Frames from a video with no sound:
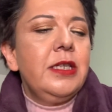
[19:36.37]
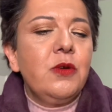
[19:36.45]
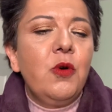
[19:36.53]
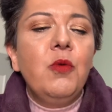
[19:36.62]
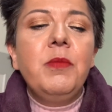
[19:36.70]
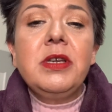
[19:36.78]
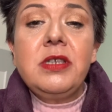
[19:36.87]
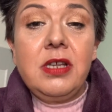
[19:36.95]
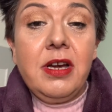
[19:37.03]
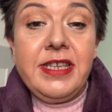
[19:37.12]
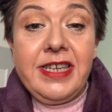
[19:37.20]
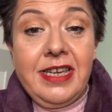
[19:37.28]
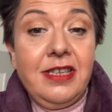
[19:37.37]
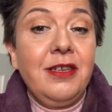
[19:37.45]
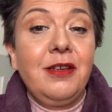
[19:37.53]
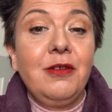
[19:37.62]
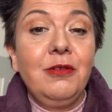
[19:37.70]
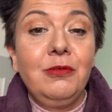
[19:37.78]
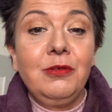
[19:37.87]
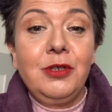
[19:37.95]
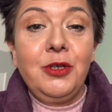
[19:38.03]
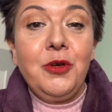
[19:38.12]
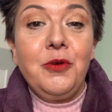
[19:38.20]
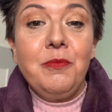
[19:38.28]
almost identical
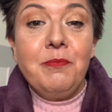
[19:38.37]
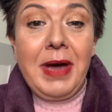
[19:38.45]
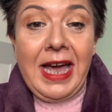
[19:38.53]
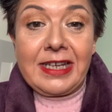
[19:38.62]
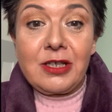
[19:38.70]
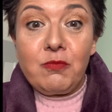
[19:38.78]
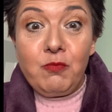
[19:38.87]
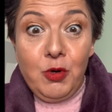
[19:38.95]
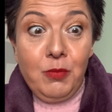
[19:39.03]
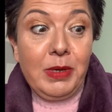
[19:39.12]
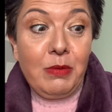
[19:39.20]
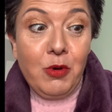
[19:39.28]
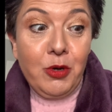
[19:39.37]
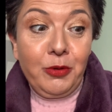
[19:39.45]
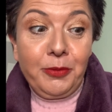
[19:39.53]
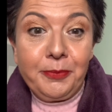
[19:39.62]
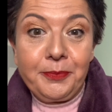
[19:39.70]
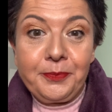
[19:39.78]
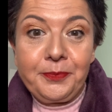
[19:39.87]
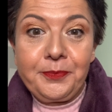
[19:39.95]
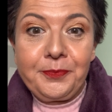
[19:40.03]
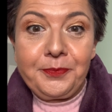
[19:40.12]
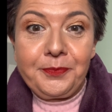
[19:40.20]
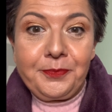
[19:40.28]
to MAC's Ruby Woo.
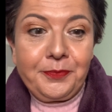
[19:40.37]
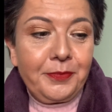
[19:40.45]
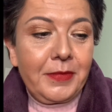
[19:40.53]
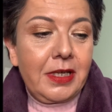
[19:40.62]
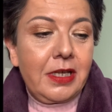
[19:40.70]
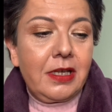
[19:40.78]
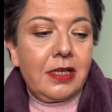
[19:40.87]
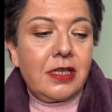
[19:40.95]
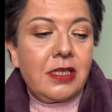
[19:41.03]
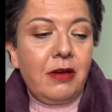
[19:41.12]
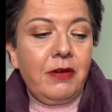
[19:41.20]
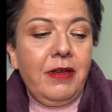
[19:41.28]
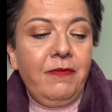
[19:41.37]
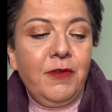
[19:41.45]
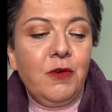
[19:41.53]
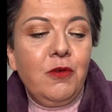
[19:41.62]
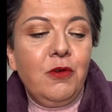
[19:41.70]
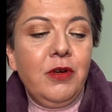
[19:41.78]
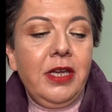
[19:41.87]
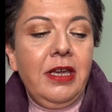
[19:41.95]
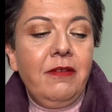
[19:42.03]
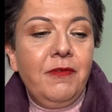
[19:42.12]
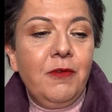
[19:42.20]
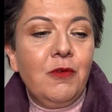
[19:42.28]
So if you're looking
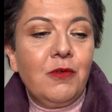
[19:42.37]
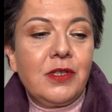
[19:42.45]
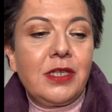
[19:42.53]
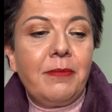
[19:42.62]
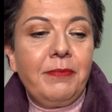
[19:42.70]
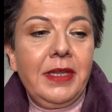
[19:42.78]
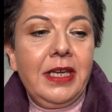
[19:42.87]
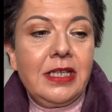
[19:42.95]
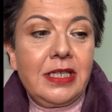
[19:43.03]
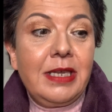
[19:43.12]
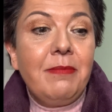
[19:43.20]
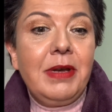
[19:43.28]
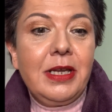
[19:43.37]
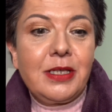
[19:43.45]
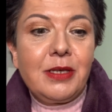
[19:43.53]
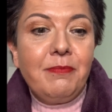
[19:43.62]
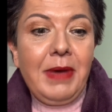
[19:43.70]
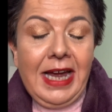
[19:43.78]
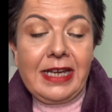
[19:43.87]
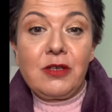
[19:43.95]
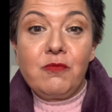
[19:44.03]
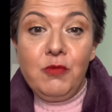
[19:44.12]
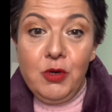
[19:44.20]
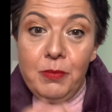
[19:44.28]
for something similar to MAC's
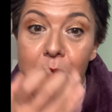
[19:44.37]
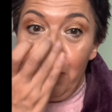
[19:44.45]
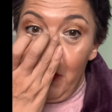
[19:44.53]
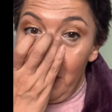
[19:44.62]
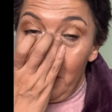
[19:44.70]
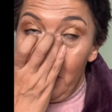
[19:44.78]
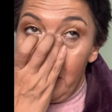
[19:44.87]
Ruby Woo